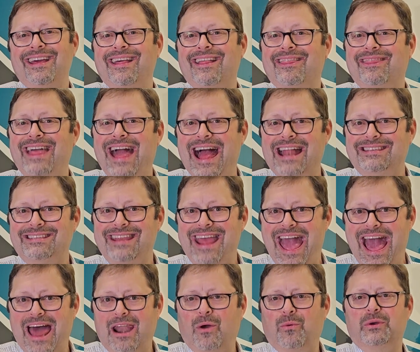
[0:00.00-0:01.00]
That
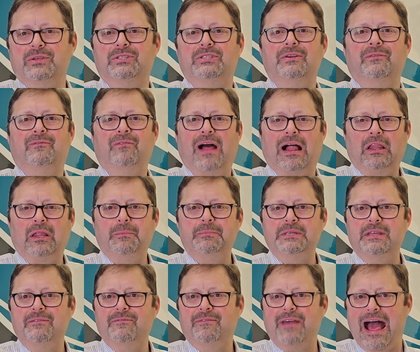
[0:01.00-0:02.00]
data was developed
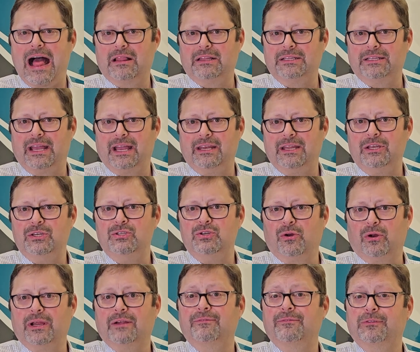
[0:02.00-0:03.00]
and validated
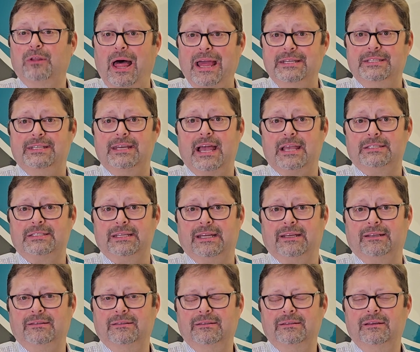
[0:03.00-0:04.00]
during flight
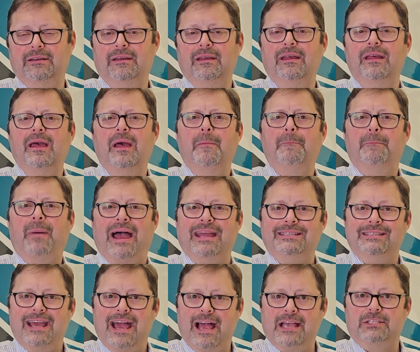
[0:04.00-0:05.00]
testing by
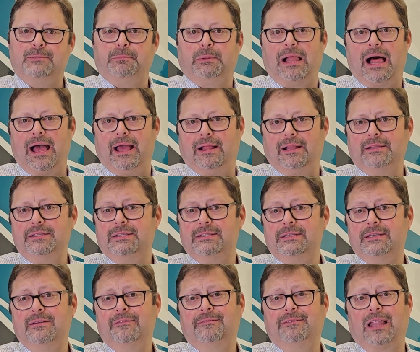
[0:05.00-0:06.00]
test pilots
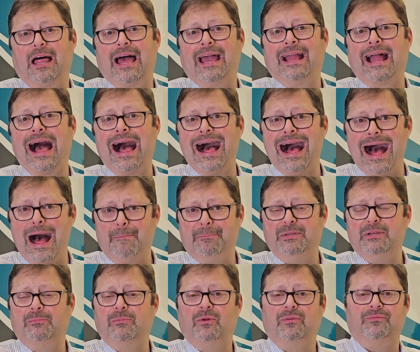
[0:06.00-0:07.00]
flying
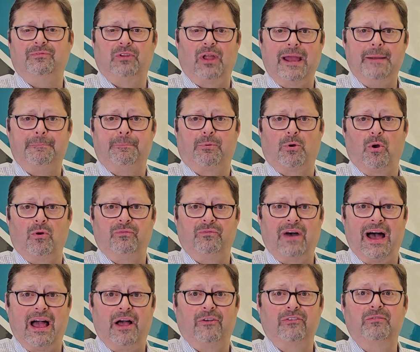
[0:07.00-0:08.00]
optimal flight
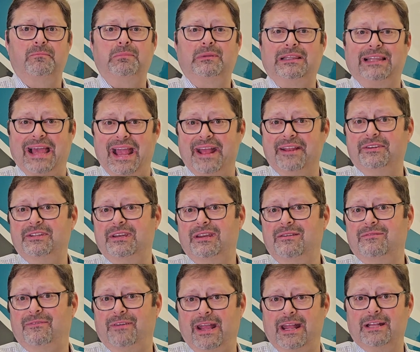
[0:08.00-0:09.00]
profiles planned in
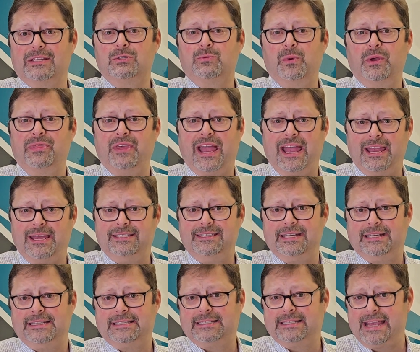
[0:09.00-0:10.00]
advance with
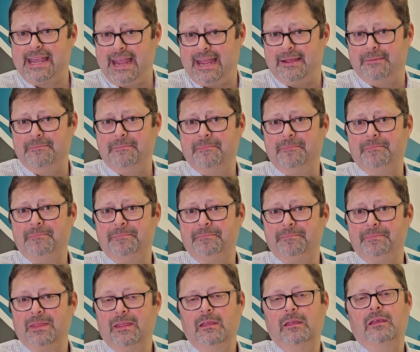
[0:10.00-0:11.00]
ATC.
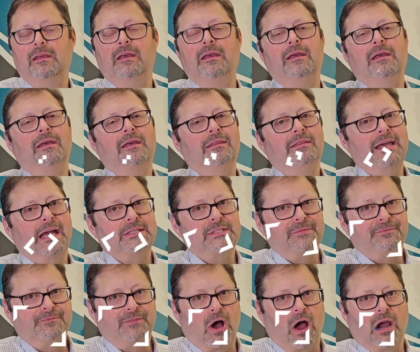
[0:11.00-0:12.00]
That's a
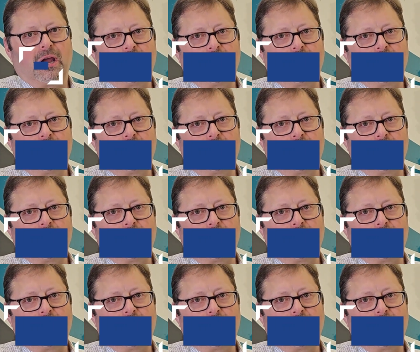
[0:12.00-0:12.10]
far